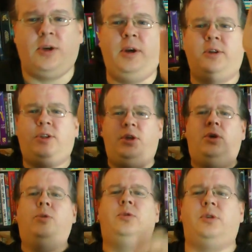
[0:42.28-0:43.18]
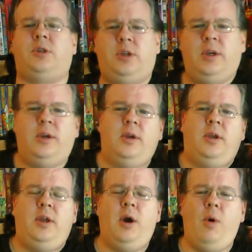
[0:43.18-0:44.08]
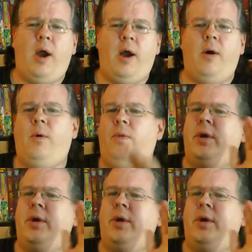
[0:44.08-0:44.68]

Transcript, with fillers: so here's the news. You know how